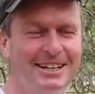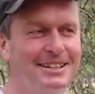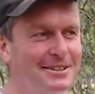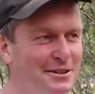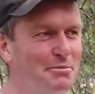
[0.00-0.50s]

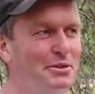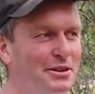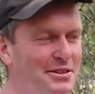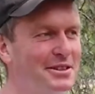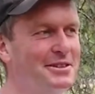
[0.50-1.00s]
because I'm
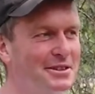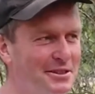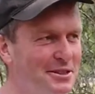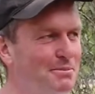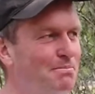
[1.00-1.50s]
processing
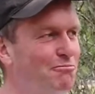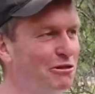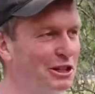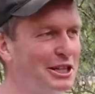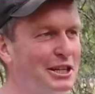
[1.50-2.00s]
some
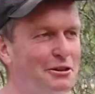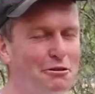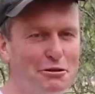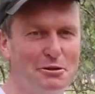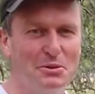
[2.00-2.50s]
really
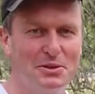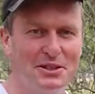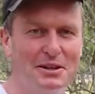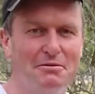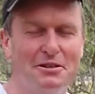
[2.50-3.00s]
incredible
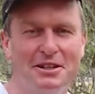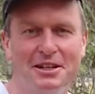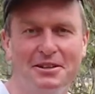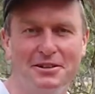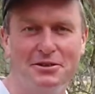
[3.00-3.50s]
stuff right
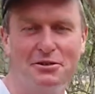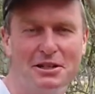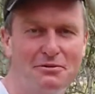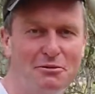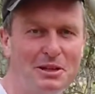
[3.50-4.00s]
now that's
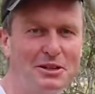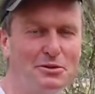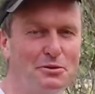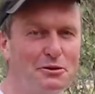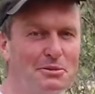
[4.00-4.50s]

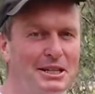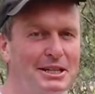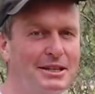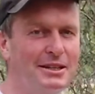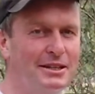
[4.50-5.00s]
transformational for me.